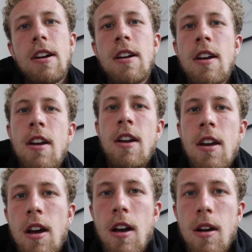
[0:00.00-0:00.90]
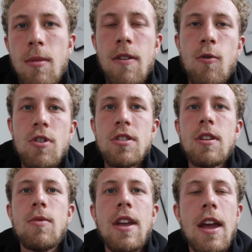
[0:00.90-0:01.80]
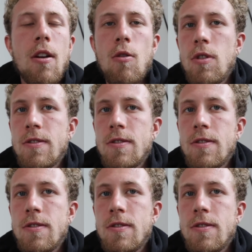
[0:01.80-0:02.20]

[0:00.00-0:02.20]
to like, I'm definitely